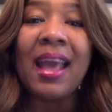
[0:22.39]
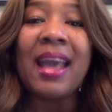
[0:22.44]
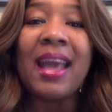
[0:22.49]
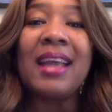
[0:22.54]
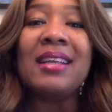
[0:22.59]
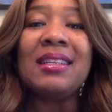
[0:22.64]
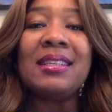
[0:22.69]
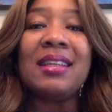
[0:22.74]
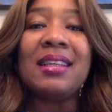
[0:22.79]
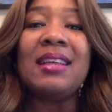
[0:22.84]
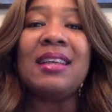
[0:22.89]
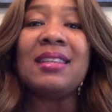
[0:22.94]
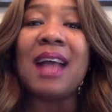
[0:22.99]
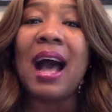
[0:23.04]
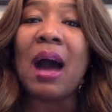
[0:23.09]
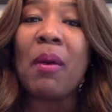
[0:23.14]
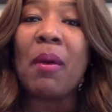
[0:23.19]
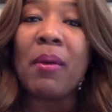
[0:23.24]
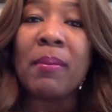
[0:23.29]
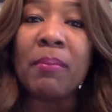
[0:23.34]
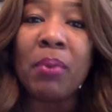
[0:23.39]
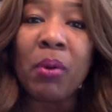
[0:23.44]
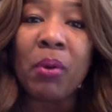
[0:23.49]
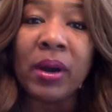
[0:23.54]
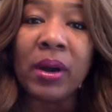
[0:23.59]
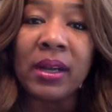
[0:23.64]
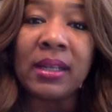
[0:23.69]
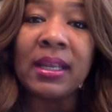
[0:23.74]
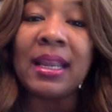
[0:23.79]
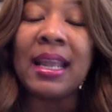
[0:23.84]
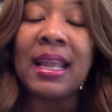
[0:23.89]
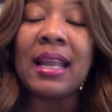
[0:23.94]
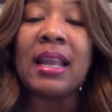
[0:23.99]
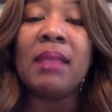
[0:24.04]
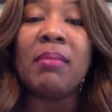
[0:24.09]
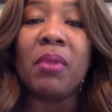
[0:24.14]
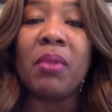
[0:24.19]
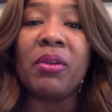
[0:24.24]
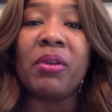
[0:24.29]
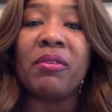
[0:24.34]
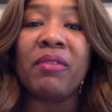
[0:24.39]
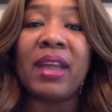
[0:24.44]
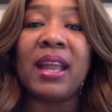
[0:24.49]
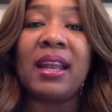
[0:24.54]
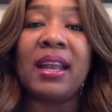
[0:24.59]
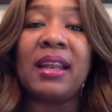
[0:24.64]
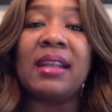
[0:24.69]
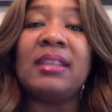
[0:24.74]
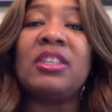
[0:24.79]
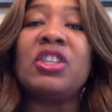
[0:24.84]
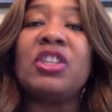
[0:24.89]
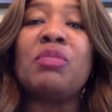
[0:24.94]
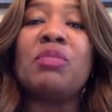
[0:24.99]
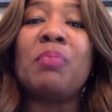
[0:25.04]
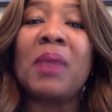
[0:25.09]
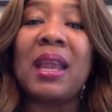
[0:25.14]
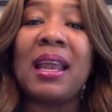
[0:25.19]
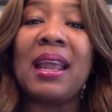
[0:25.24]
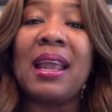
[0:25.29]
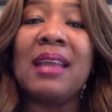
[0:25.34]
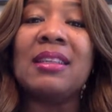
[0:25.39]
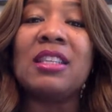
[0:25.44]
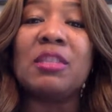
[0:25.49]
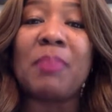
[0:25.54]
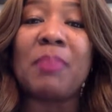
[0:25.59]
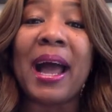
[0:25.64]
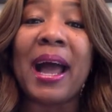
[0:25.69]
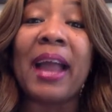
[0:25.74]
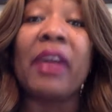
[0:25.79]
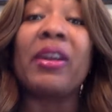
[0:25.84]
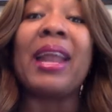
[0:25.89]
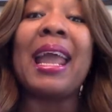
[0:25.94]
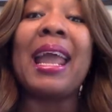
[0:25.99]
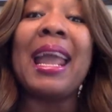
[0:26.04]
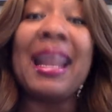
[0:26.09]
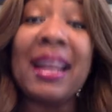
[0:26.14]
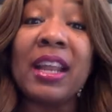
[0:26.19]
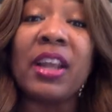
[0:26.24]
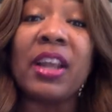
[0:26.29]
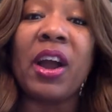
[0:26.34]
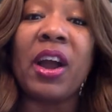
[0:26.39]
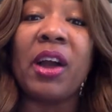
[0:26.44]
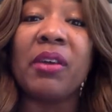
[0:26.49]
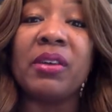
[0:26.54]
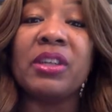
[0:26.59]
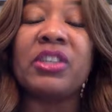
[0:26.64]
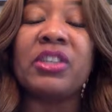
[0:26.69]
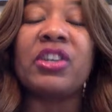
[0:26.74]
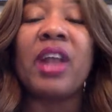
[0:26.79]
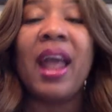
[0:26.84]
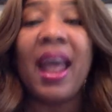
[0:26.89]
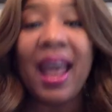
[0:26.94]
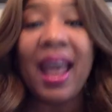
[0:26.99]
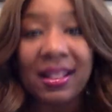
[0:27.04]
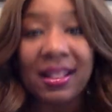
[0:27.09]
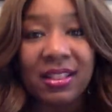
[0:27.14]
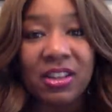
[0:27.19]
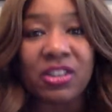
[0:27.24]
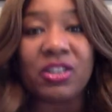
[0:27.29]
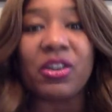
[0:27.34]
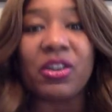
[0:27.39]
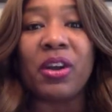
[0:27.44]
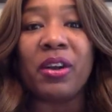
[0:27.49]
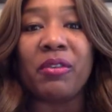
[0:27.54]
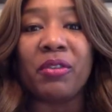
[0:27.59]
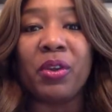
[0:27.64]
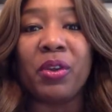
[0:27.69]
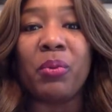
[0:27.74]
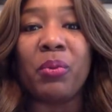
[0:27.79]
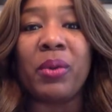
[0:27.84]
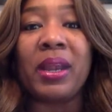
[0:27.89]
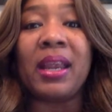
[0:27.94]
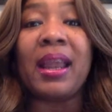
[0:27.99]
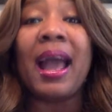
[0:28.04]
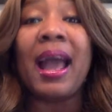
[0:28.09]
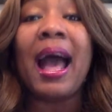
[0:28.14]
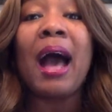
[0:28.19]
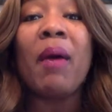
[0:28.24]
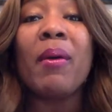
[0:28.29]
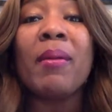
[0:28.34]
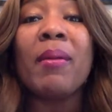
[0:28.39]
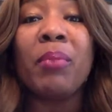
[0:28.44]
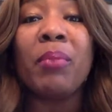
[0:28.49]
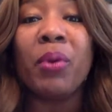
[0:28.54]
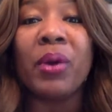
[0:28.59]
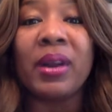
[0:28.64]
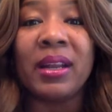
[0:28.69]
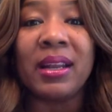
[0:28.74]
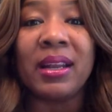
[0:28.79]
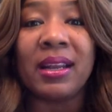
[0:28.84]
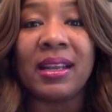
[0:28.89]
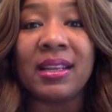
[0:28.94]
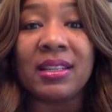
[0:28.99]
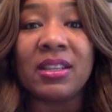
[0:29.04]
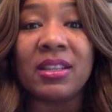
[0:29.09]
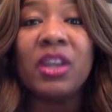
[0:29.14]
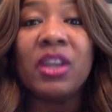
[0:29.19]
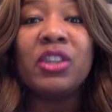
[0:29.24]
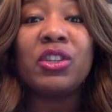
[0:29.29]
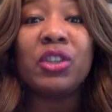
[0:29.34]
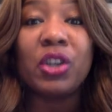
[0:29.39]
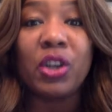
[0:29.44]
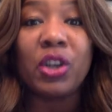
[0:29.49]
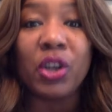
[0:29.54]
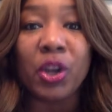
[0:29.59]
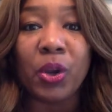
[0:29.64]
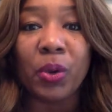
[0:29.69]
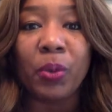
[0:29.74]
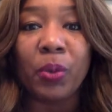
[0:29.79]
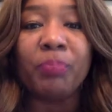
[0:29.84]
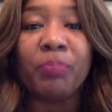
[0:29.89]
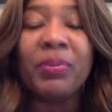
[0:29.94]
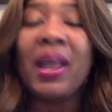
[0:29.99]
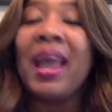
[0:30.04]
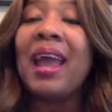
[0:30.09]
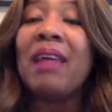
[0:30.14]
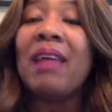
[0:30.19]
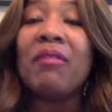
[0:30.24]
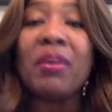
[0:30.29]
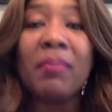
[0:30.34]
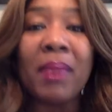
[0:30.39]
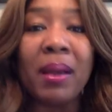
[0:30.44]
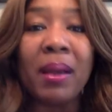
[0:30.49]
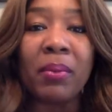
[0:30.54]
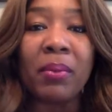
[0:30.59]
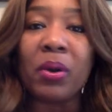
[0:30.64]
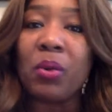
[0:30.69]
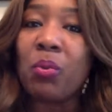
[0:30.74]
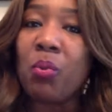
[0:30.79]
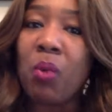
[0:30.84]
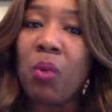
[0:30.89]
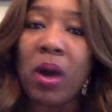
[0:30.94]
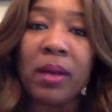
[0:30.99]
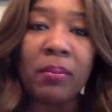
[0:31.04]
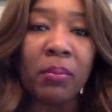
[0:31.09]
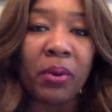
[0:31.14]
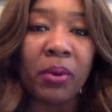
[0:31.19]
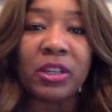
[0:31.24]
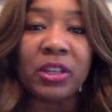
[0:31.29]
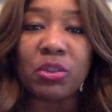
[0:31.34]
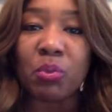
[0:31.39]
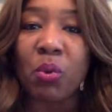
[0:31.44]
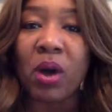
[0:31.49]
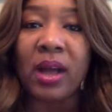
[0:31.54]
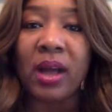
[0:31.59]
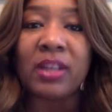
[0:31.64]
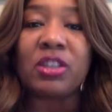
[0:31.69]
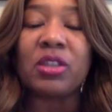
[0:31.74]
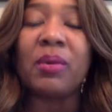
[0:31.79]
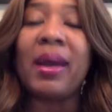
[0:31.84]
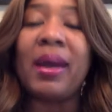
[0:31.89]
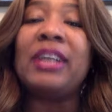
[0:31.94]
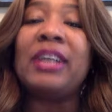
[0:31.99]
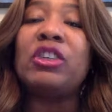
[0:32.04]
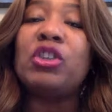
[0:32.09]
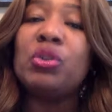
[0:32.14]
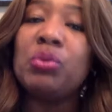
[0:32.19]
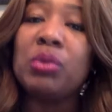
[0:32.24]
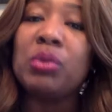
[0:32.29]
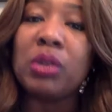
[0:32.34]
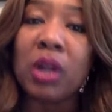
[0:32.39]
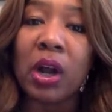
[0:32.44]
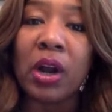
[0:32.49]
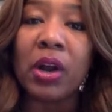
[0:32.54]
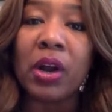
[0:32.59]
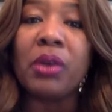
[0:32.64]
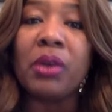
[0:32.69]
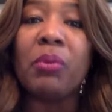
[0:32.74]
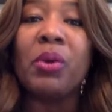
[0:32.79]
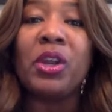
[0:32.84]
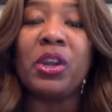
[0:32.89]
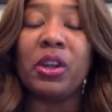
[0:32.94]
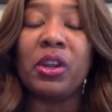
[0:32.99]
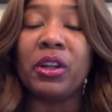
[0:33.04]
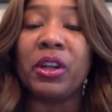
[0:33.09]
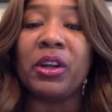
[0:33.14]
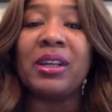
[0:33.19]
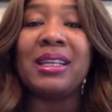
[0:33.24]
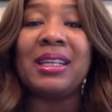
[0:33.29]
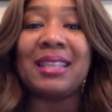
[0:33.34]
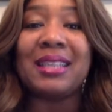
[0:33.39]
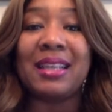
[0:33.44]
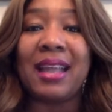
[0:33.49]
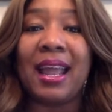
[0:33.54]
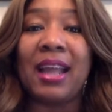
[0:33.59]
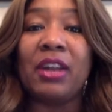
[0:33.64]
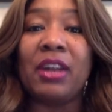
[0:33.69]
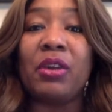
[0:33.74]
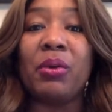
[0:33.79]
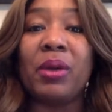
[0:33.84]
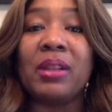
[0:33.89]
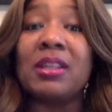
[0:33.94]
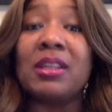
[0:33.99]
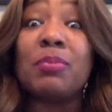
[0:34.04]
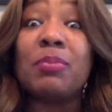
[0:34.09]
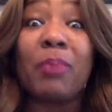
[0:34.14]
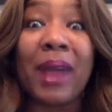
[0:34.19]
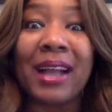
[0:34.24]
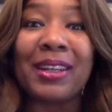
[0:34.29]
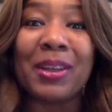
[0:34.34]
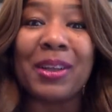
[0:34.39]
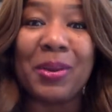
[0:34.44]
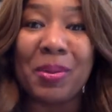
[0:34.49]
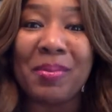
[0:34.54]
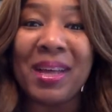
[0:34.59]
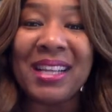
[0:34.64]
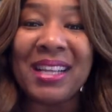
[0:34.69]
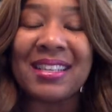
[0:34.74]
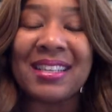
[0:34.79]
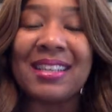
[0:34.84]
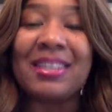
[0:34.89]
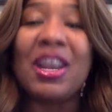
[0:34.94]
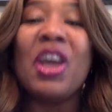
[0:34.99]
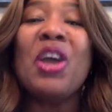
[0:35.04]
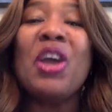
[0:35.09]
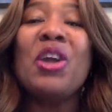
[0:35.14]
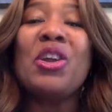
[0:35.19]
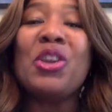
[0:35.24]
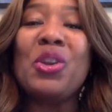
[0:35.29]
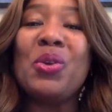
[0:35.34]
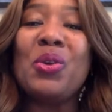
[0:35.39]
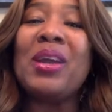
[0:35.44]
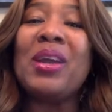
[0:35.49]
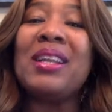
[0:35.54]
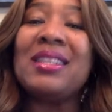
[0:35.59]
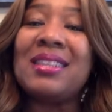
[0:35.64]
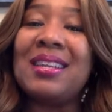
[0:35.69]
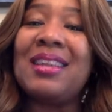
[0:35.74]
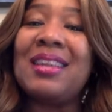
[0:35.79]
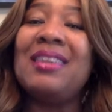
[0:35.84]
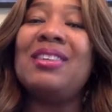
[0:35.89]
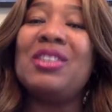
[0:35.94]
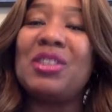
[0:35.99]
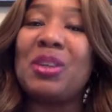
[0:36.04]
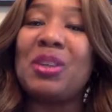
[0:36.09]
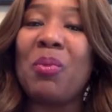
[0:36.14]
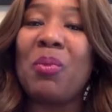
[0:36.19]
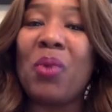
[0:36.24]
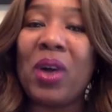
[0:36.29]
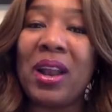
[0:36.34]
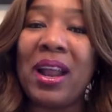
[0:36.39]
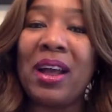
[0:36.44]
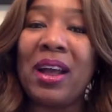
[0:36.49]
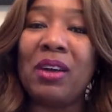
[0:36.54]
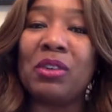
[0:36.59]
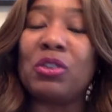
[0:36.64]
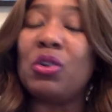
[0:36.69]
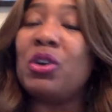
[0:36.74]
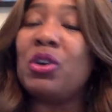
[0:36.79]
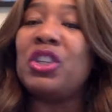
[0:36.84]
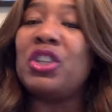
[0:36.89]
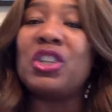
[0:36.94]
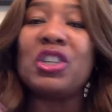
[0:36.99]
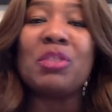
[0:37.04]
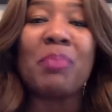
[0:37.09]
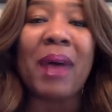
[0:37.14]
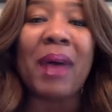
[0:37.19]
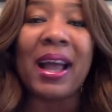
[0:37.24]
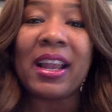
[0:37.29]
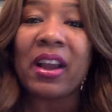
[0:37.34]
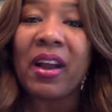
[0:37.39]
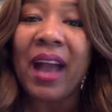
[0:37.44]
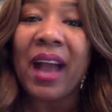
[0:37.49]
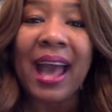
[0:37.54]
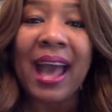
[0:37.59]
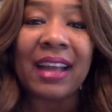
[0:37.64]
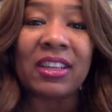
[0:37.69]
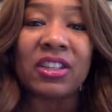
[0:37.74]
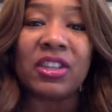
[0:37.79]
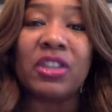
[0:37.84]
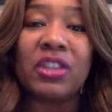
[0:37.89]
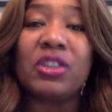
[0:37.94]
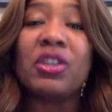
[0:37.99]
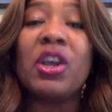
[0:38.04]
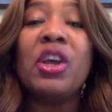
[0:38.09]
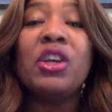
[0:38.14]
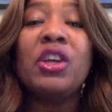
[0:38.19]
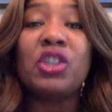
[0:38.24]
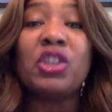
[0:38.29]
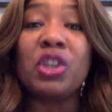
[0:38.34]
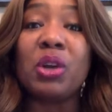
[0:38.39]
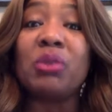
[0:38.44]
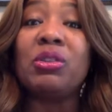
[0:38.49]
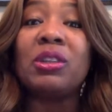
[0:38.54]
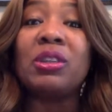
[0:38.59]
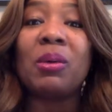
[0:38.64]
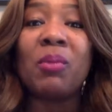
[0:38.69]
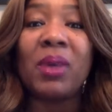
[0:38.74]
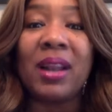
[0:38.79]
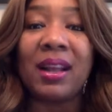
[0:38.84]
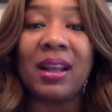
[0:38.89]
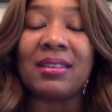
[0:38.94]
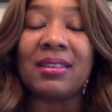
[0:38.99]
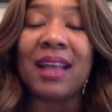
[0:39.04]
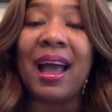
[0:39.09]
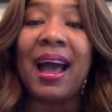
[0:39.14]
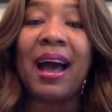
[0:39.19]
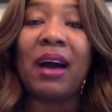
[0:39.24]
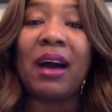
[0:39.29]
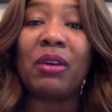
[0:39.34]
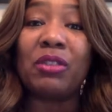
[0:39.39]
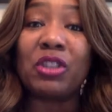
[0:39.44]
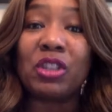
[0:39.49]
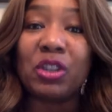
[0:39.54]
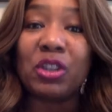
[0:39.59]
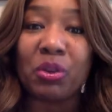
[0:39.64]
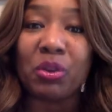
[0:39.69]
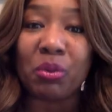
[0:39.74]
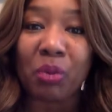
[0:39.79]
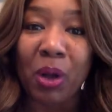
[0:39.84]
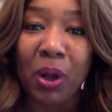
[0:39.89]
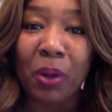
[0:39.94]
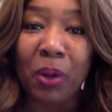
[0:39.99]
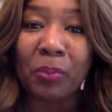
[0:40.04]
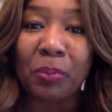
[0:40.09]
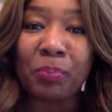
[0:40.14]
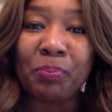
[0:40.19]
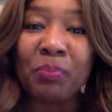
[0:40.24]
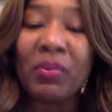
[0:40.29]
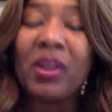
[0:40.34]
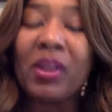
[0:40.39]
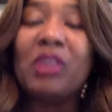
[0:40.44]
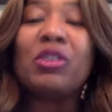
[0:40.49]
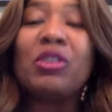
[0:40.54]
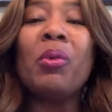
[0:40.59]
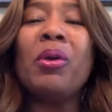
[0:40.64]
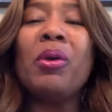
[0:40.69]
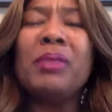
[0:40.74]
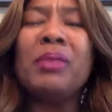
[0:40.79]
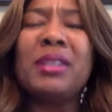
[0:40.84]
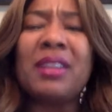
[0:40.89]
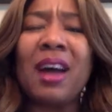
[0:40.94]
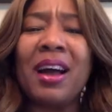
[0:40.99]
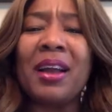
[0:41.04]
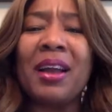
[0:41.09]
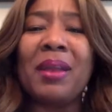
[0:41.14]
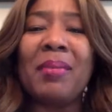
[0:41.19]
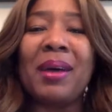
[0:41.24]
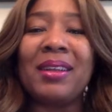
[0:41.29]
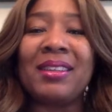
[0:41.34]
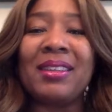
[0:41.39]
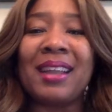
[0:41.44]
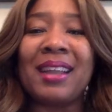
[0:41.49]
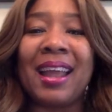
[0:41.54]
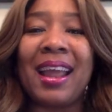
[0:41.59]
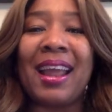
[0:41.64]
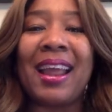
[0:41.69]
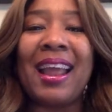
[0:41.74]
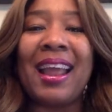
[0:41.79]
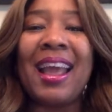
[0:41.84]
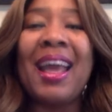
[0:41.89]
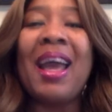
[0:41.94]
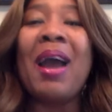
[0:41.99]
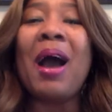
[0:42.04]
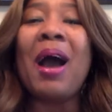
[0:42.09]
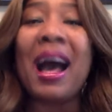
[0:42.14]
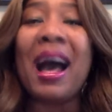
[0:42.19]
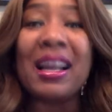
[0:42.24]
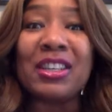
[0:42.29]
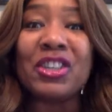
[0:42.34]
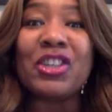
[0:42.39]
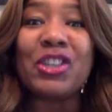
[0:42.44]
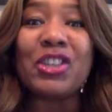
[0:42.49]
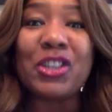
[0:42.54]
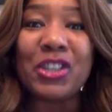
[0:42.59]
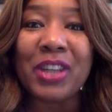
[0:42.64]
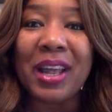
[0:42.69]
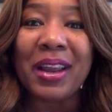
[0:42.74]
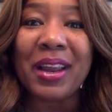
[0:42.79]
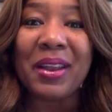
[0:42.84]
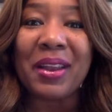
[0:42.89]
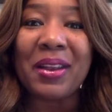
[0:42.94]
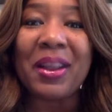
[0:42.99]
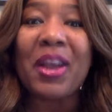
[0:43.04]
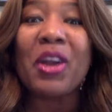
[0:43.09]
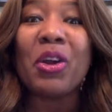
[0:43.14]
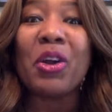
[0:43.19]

It says how important getting motivated and just being inspired and encouraged at the start of your week, how important it is to you. And remember, one brings one. So as you learn what you're learning today during this practical message, you can teach someone else or just by your actions, show someone else how to grow. So what are we talking about today? I just said it.